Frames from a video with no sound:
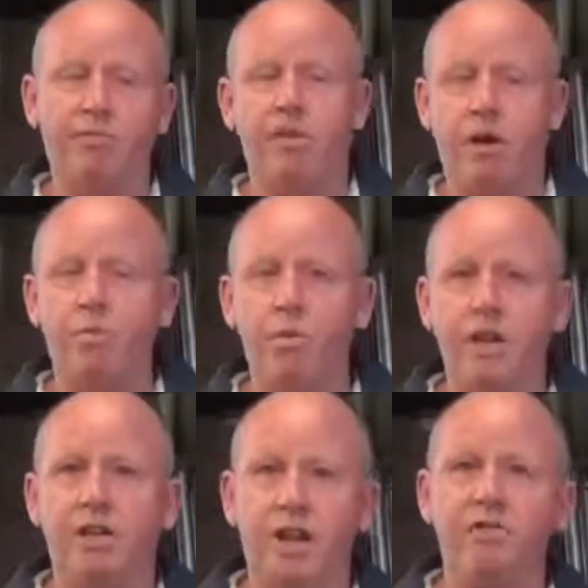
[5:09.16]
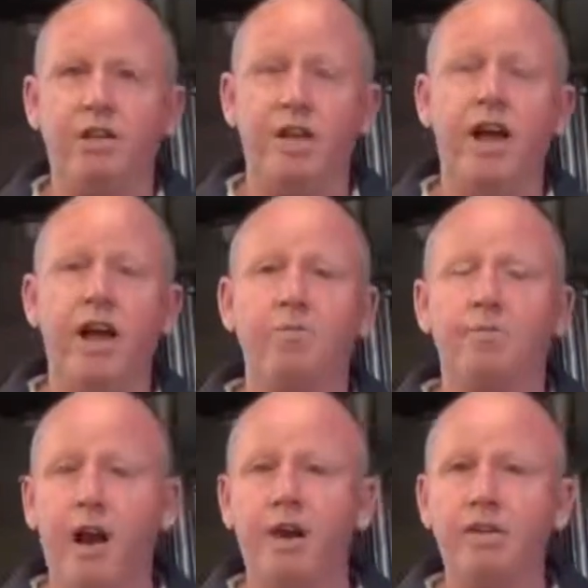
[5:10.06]
you know, we definitely had
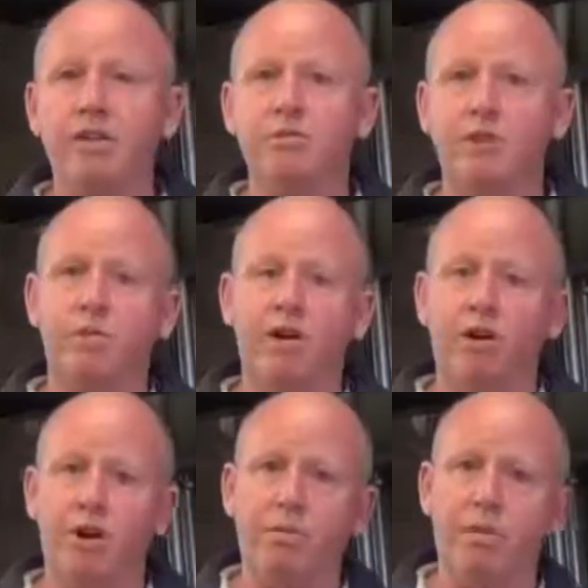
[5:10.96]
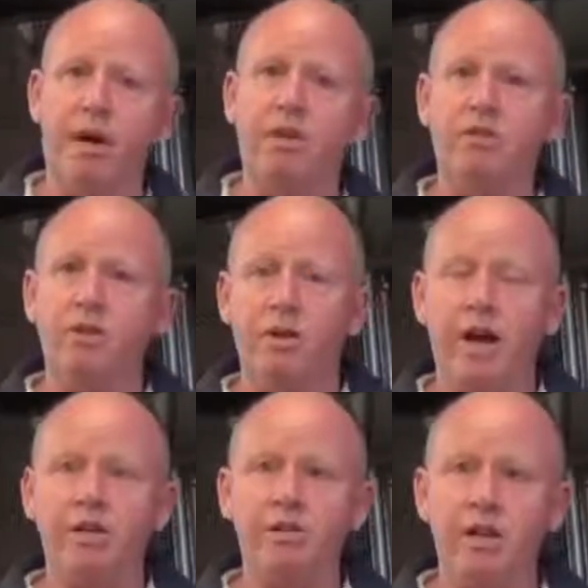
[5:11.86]
barriers between operations and
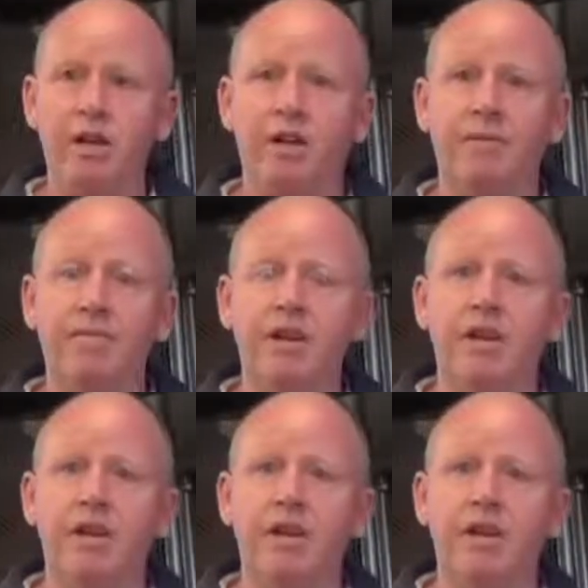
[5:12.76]
maintenance here.